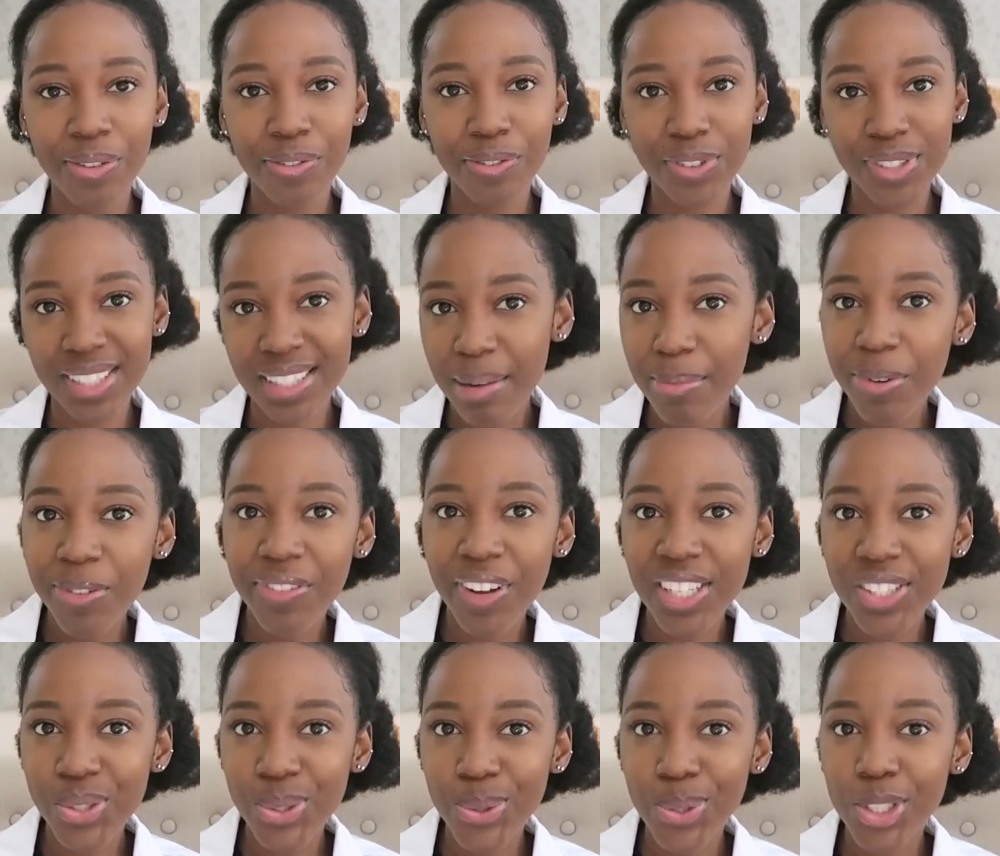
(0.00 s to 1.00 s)
for some of
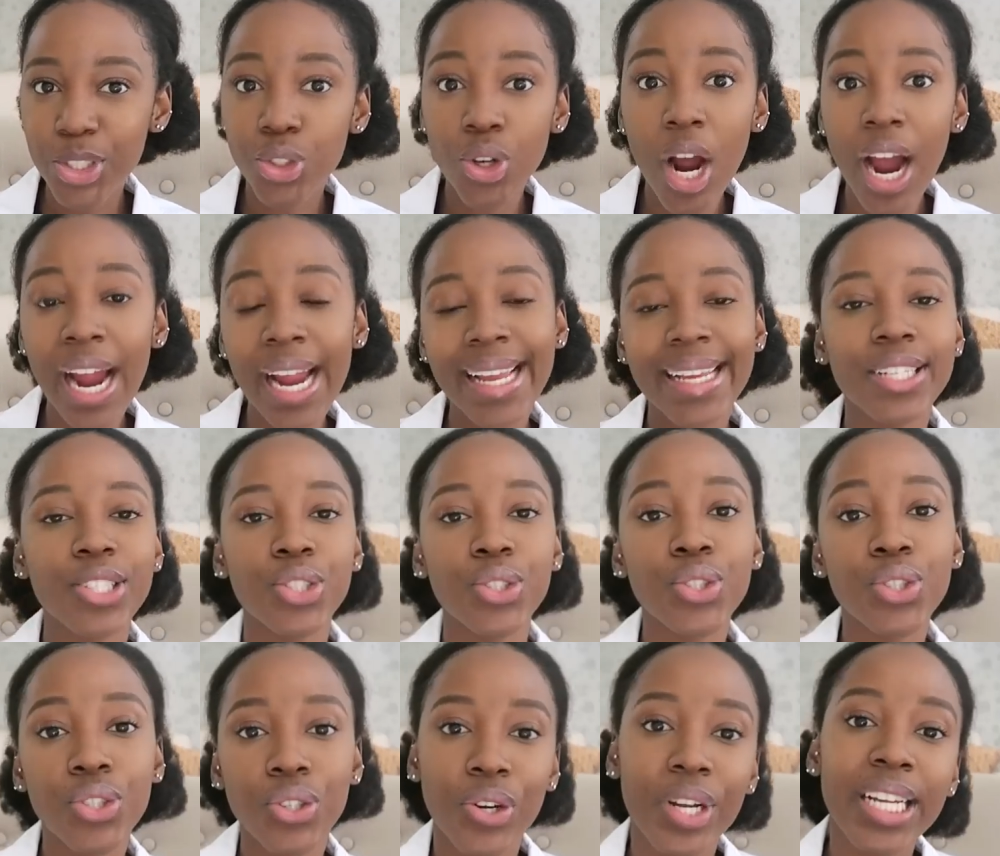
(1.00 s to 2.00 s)
us who are trying
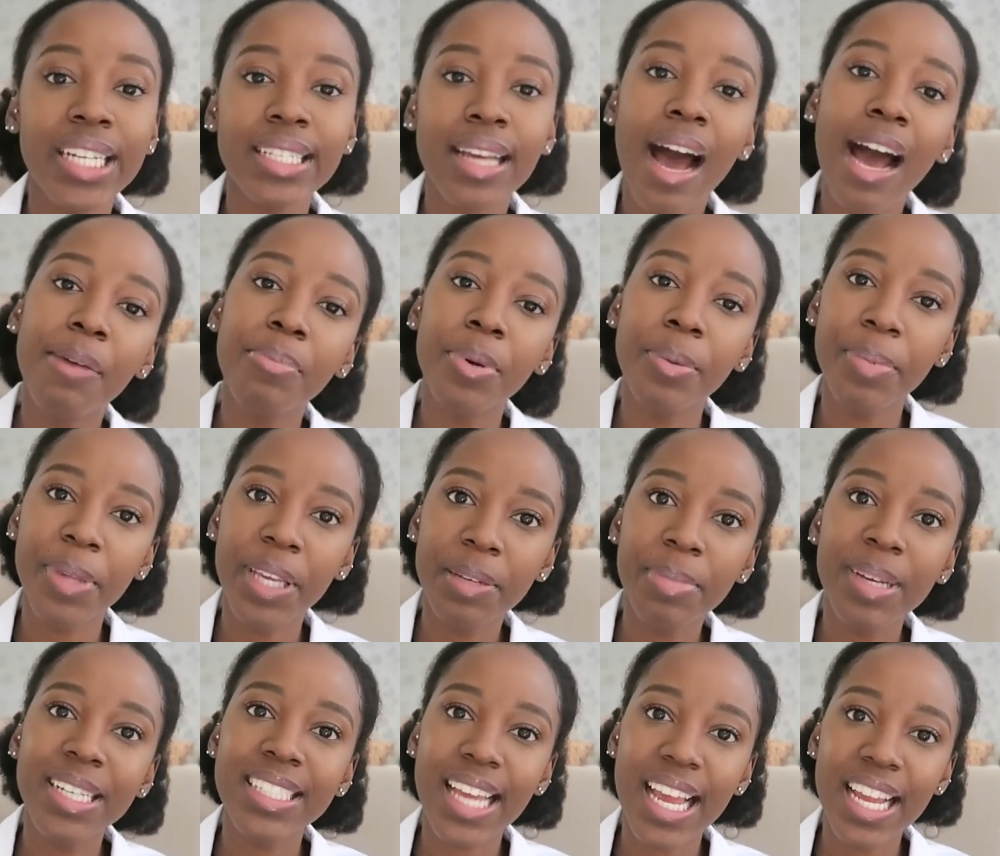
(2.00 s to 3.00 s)
to treat
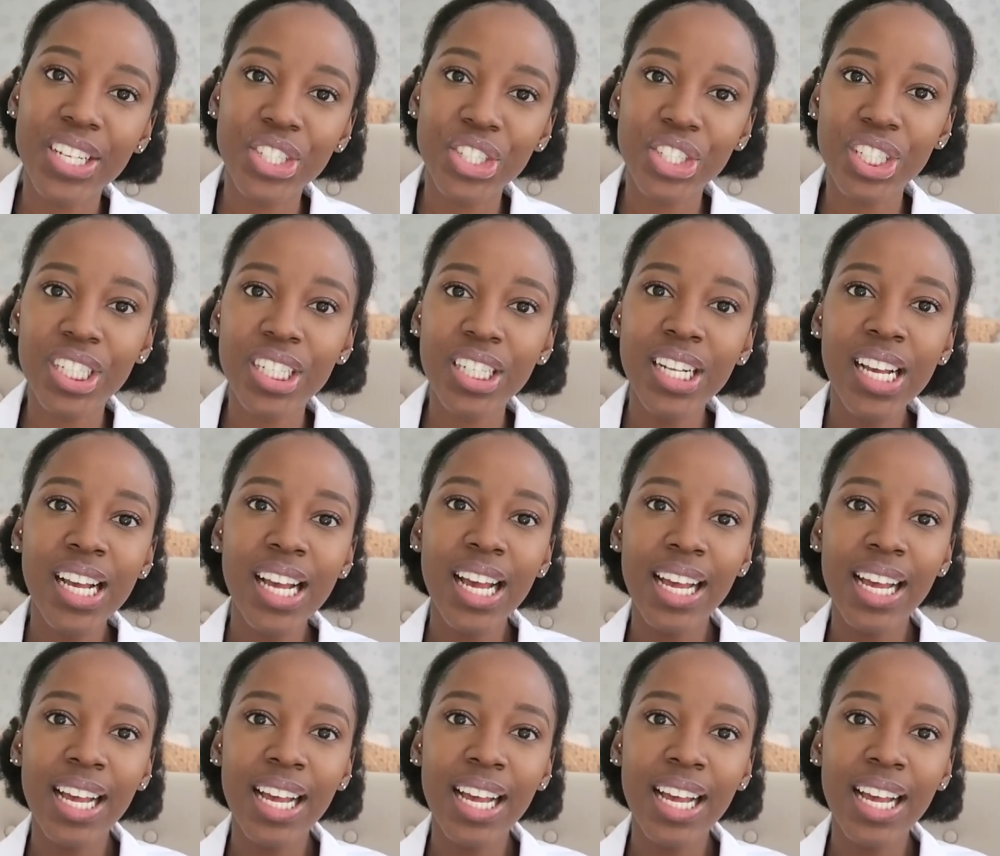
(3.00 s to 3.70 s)
hyperpigmentation